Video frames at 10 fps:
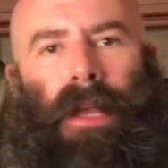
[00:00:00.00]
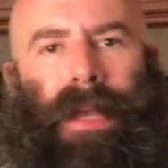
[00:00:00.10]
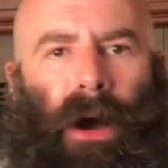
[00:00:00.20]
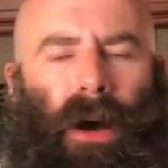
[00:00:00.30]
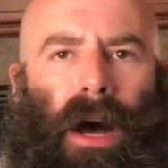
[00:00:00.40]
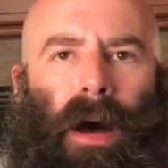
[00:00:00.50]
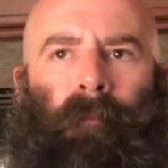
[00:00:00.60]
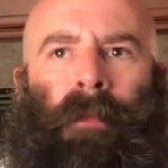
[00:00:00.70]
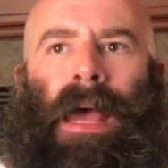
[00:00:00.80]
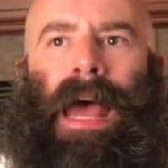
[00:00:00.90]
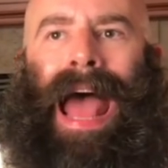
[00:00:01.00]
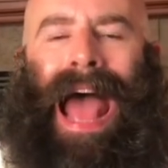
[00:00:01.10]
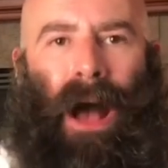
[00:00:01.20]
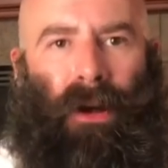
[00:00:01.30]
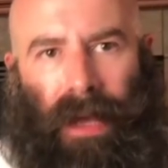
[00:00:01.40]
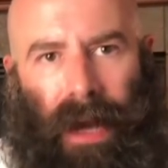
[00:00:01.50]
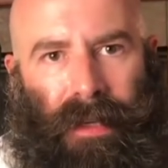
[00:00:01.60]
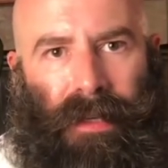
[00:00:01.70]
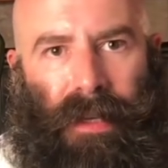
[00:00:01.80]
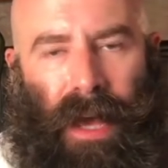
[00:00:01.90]
Now, how can I
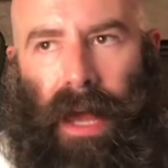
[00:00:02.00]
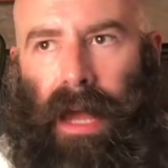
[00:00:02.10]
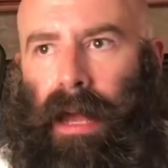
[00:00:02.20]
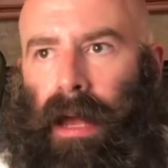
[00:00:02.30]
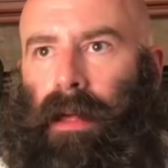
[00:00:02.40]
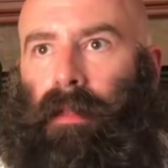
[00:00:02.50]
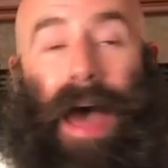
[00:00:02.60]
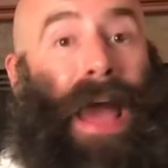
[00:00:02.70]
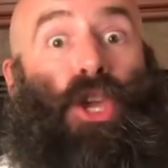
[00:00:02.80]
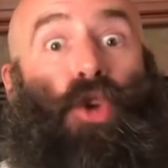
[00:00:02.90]
say that